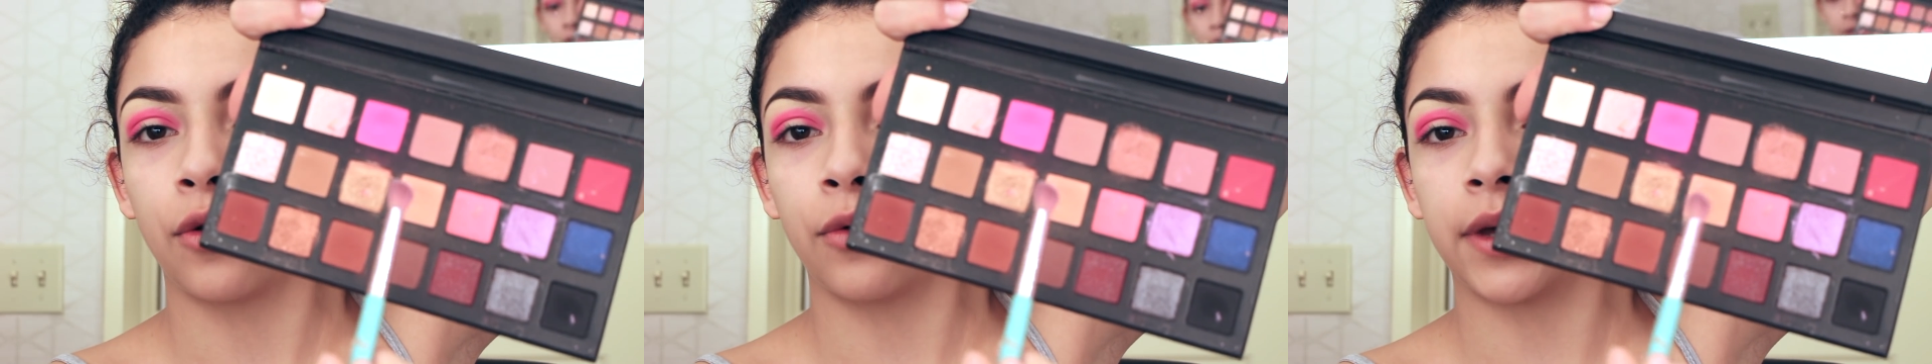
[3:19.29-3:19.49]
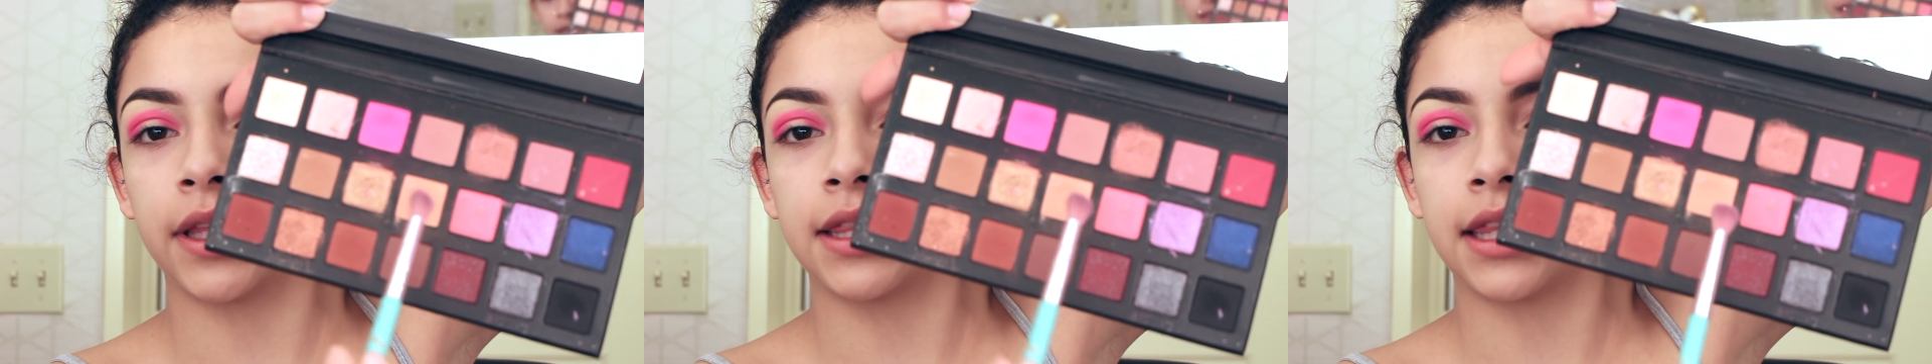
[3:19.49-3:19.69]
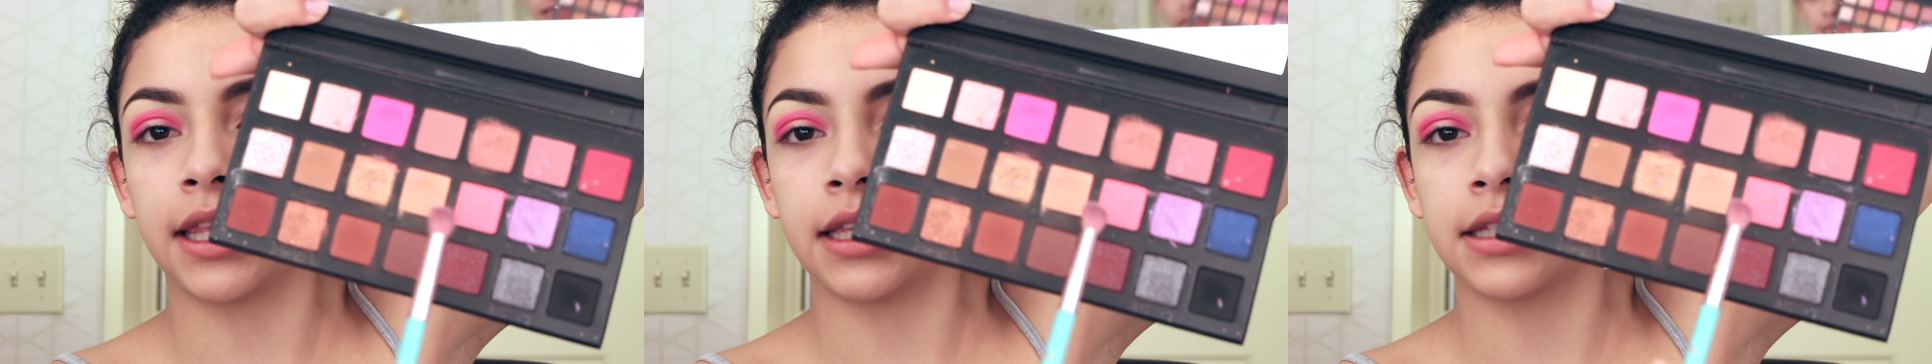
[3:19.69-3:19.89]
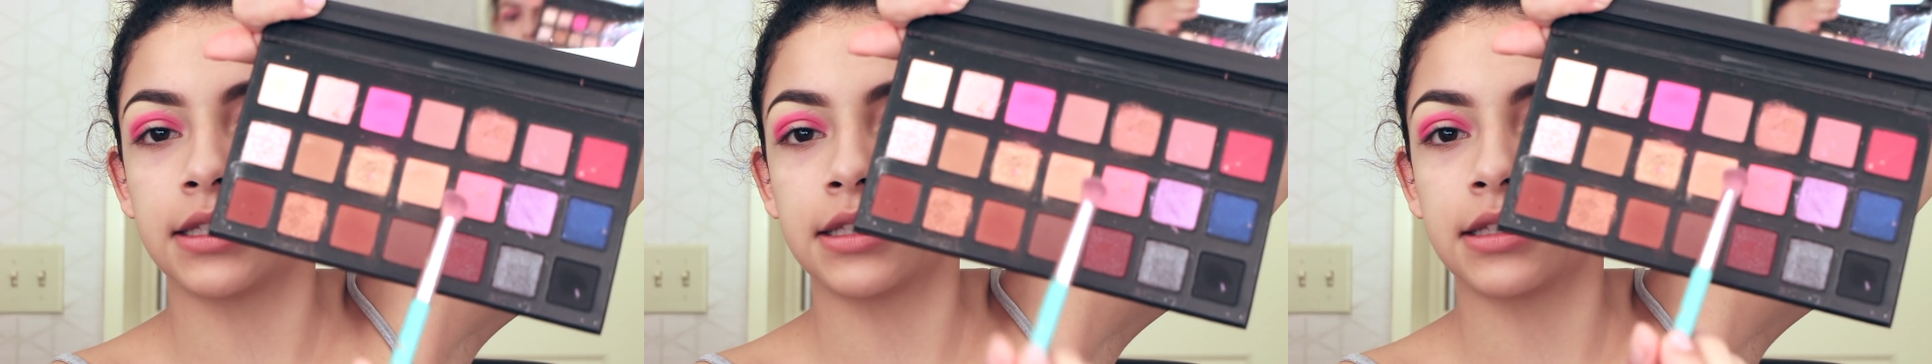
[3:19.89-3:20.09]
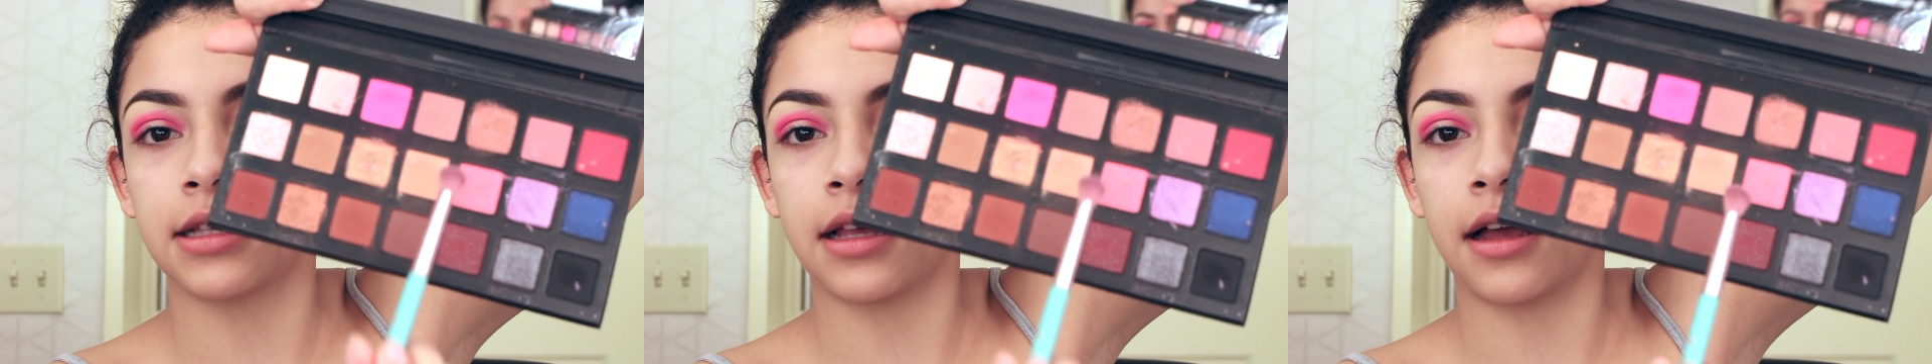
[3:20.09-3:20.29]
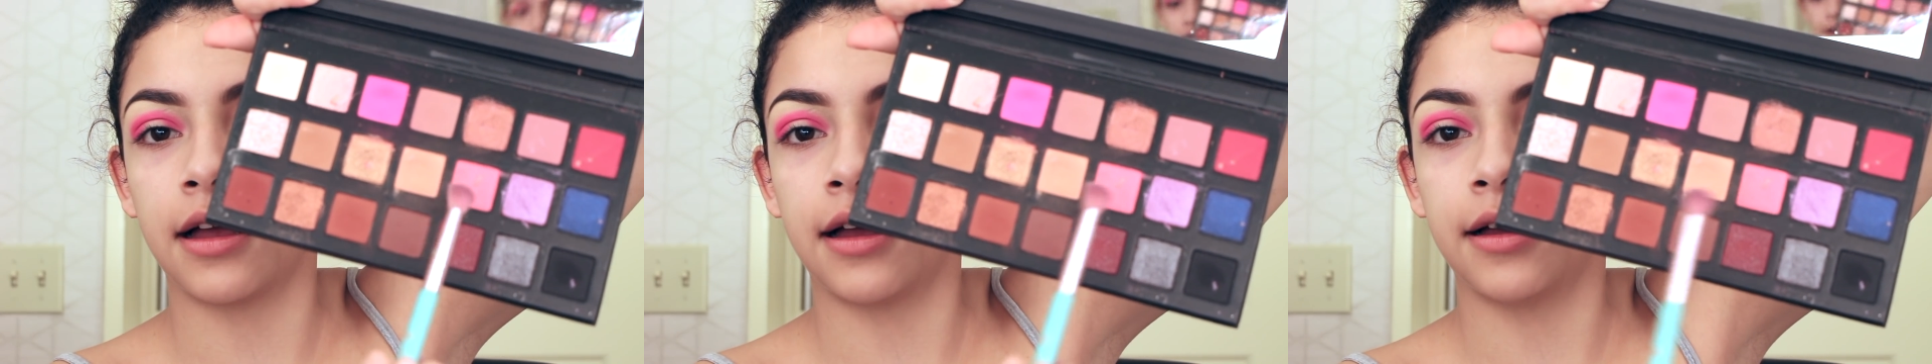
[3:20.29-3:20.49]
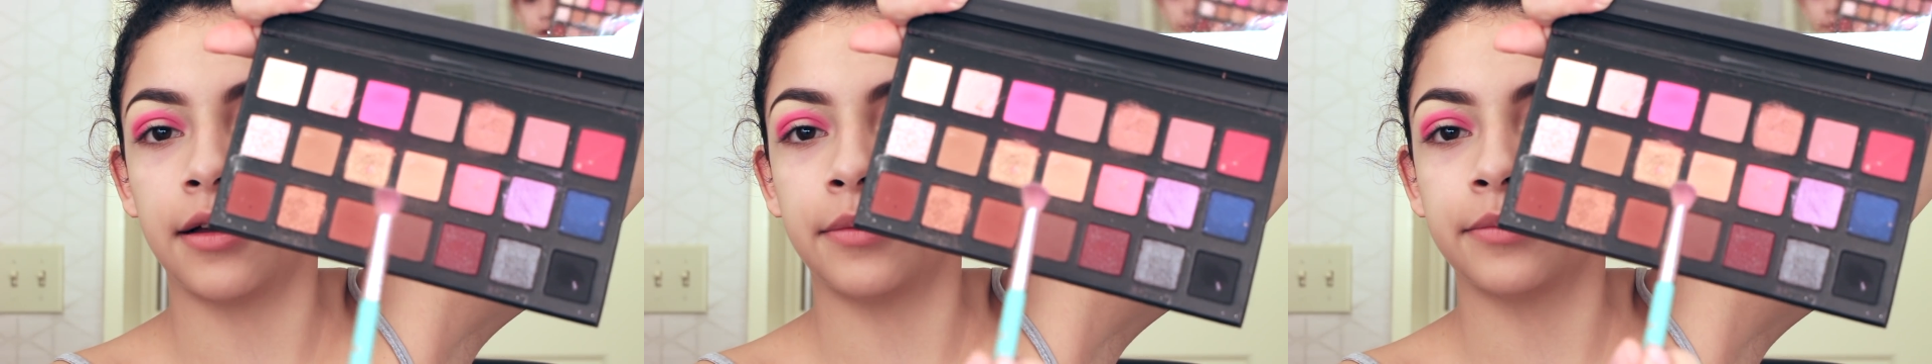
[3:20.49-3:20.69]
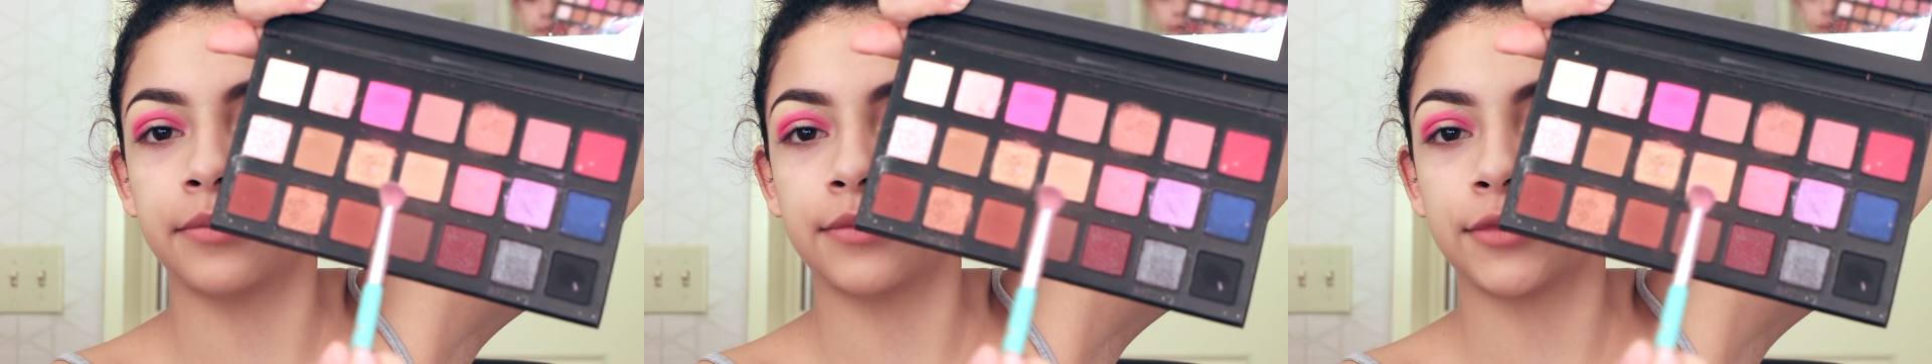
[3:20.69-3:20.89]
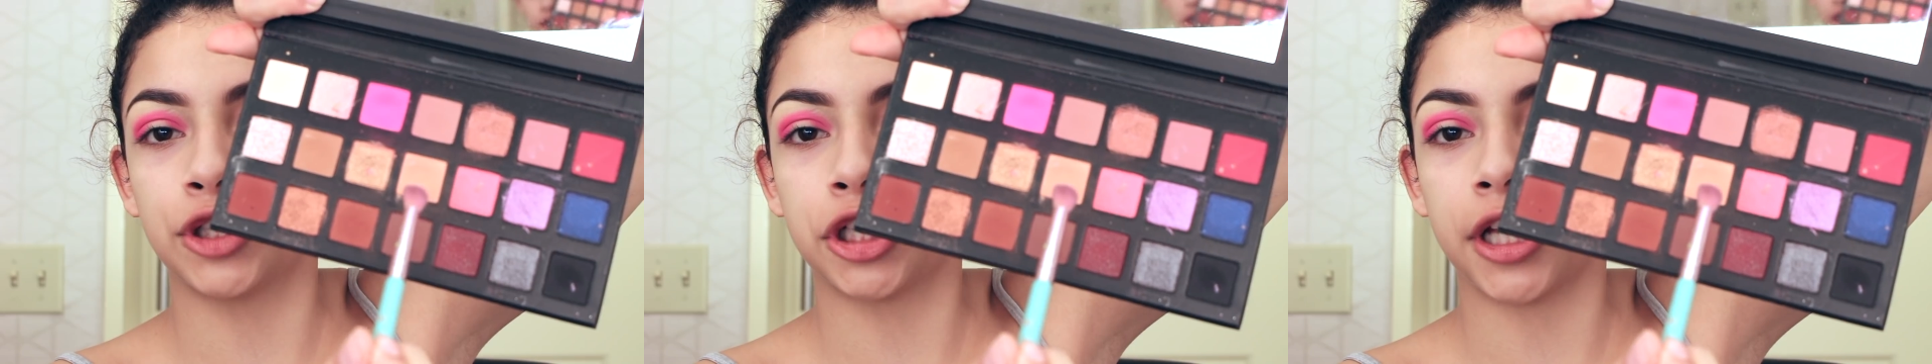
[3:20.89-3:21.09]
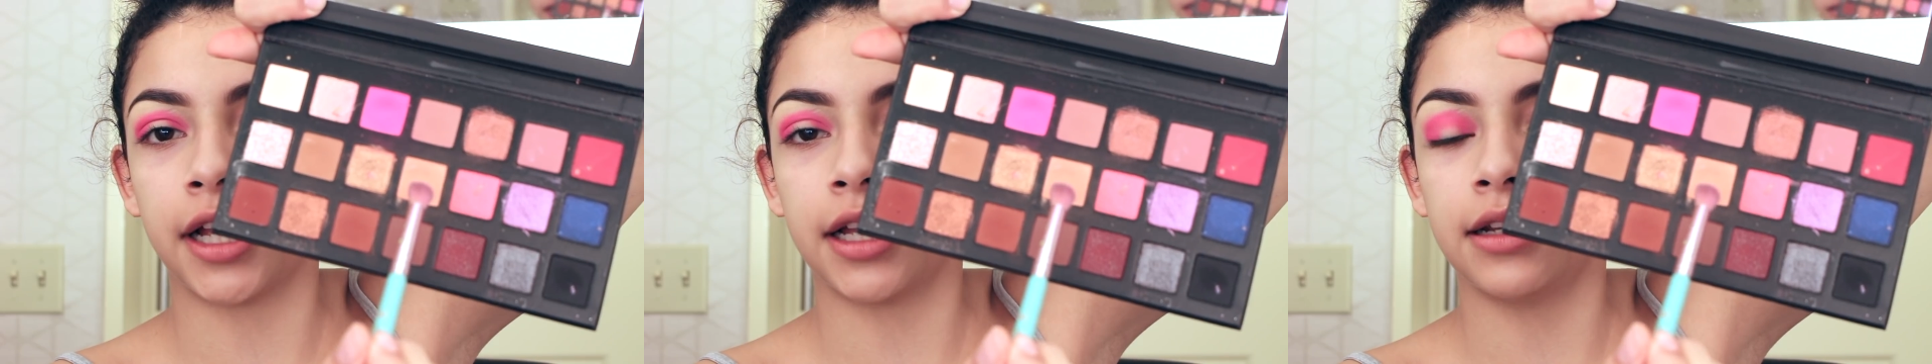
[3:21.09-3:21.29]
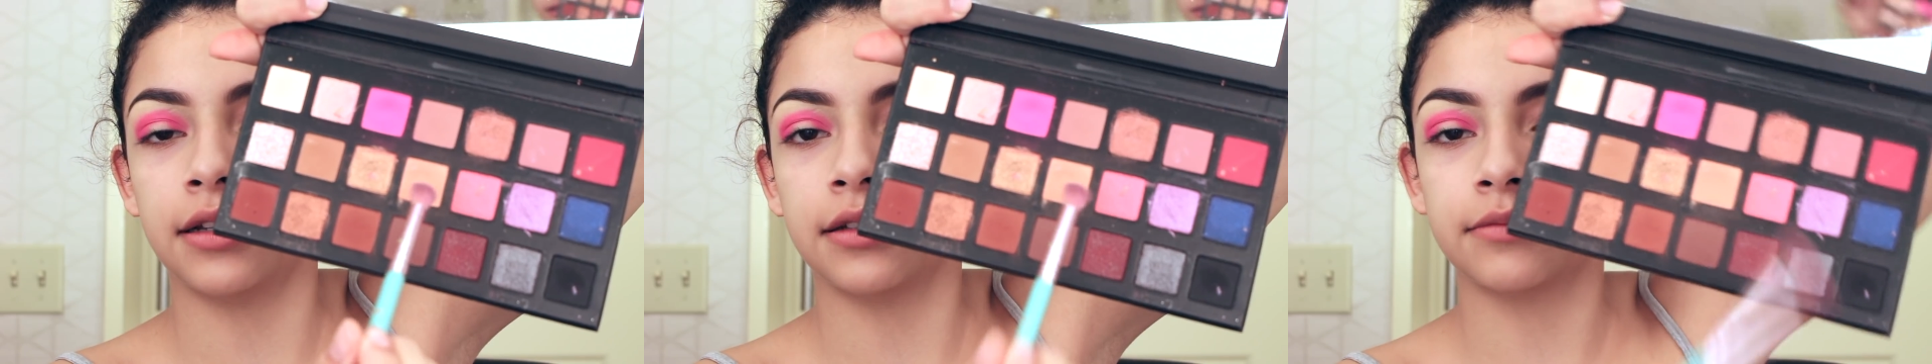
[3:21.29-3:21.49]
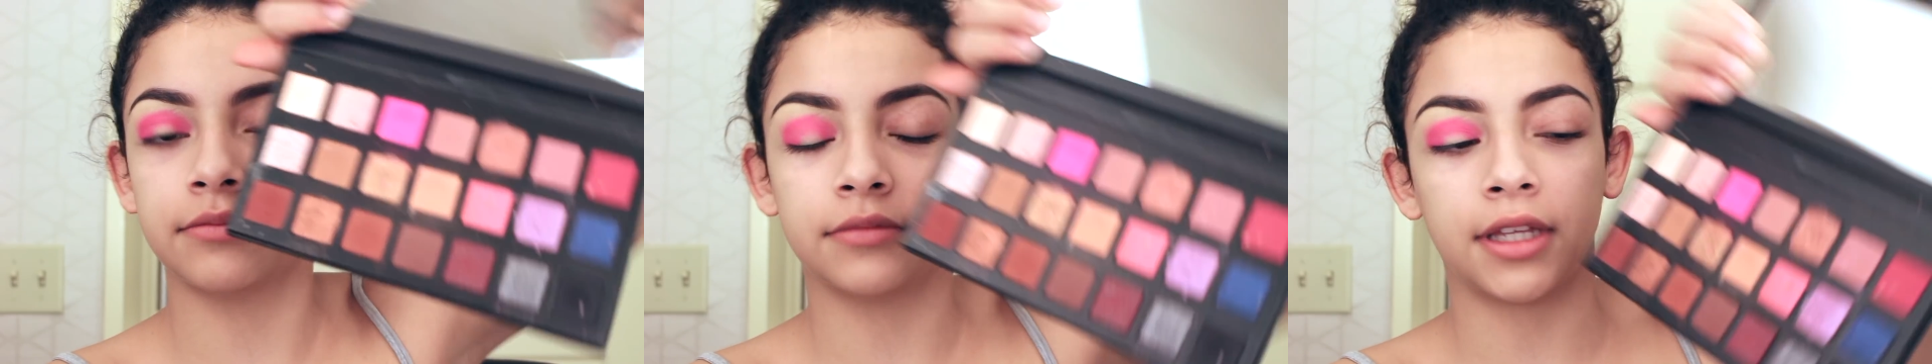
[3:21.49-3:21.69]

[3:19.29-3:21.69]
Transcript: with this shade.